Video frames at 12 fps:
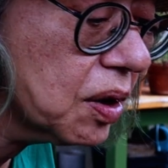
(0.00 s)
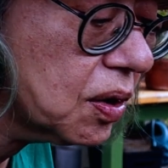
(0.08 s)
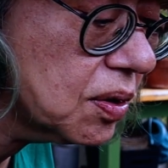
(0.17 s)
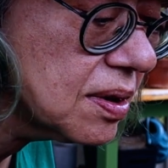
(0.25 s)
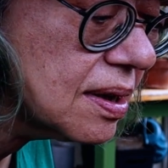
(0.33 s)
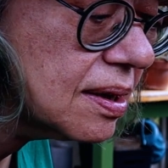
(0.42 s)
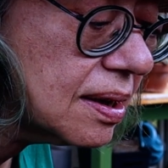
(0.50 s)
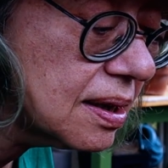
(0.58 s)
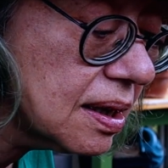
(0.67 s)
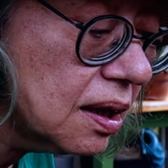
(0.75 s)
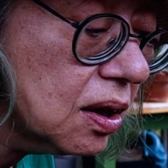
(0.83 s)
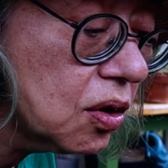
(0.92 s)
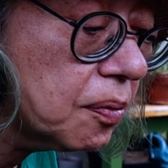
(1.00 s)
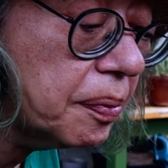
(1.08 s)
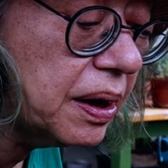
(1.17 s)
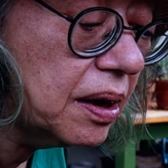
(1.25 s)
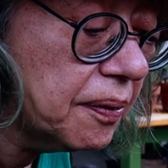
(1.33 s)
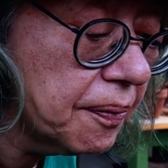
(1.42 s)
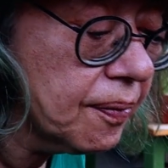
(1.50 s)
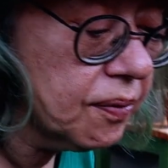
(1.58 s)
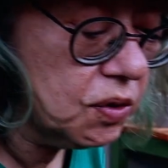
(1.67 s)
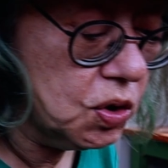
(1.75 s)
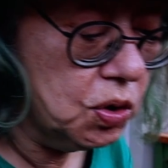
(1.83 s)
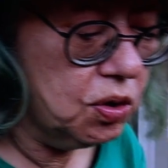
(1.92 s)
because this is a little bit
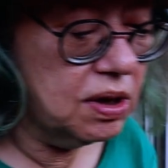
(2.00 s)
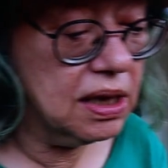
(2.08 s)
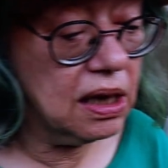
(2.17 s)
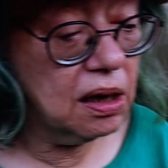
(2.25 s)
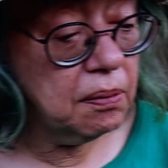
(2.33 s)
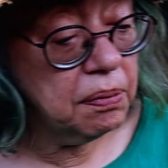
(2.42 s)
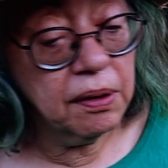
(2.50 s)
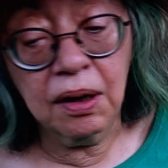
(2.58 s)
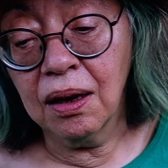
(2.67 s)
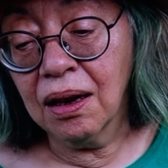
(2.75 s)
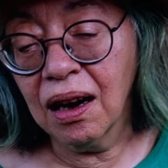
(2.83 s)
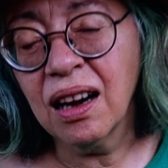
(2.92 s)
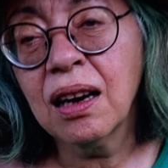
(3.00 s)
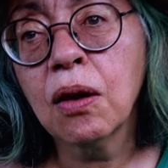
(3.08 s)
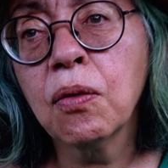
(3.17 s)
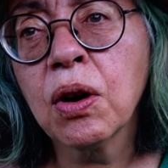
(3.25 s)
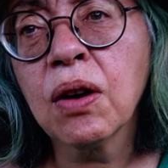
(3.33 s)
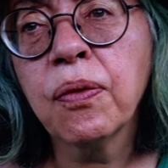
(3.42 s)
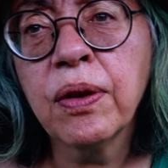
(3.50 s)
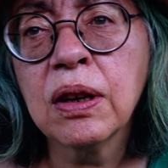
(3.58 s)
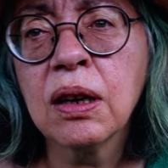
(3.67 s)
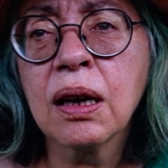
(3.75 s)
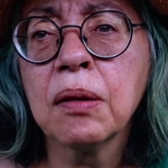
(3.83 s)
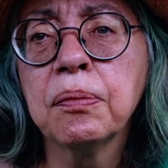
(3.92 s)
too deep, I didn't want to
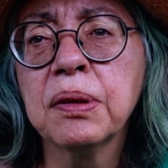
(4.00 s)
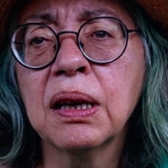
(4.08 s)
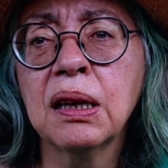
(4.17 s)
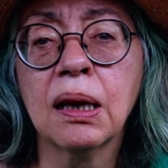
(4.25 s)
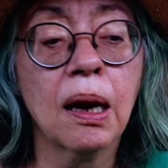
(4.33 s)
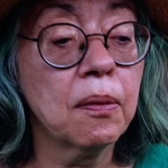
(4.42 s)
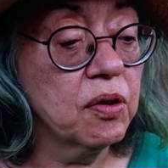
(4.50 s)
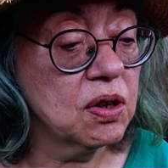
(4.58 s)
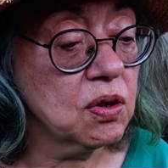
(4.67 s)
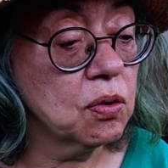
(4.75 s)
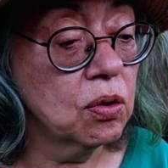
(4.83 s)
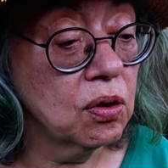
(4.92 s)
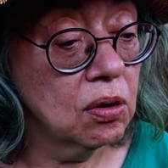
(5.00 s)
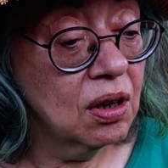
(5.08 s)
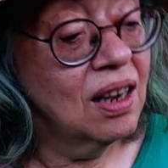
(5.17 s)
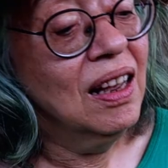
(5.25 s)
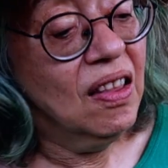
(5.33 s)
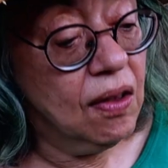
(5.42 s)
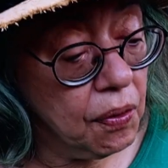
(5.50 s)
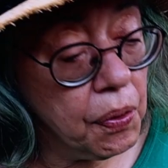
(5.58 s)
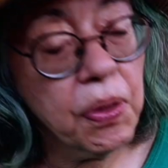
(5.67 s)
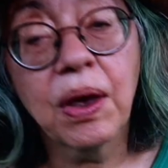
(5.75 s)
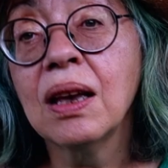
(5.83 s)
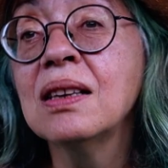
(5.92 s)
fill it completely up with soil. The other
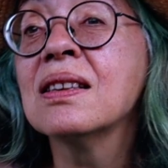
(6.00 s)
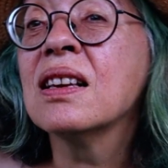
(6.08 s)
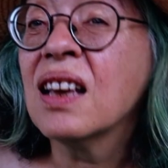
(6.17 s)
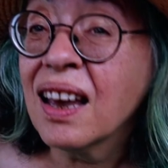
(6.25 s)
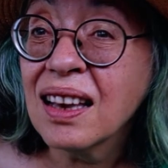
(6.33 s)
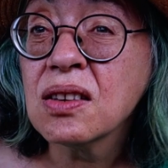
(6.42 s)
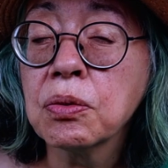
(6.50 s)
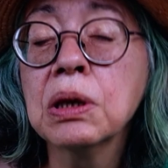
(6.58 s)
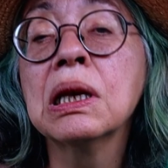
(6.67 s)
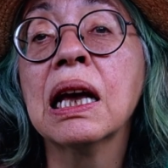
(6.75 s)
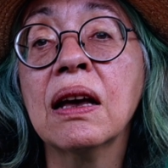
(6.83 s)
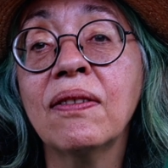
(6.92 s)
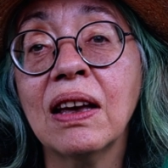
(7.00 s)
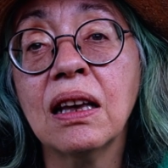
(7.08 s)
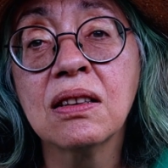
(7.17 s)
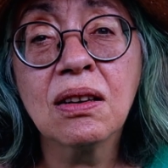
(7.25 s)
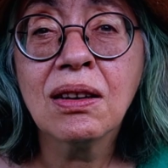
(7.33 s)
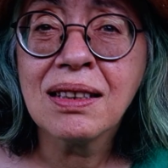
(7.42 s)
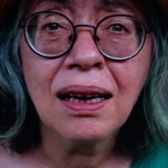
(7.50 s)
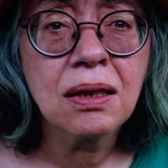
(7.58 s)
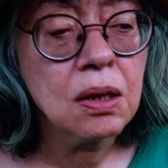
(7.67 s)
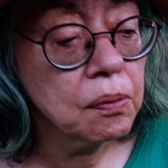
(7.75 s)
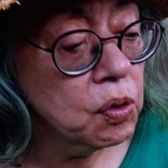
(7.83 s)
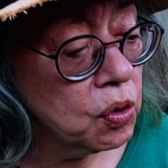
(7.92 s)
thing is it gets really heavy, so it's
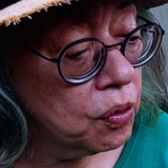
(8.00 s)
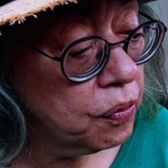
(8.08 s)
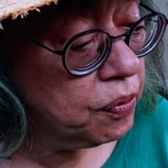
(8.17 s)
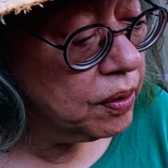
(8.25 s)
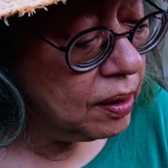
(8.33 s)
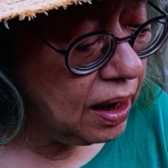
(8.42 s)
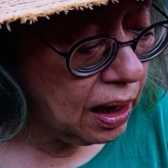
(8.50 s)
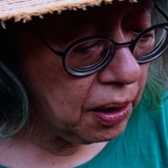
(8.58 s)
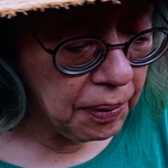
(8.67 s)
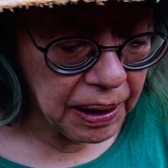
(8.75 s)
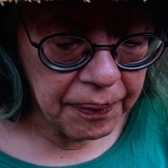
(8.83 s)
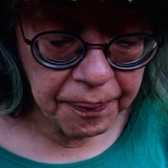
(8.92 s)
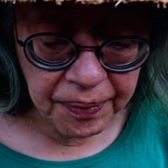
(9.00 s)
hard to move. Anyway,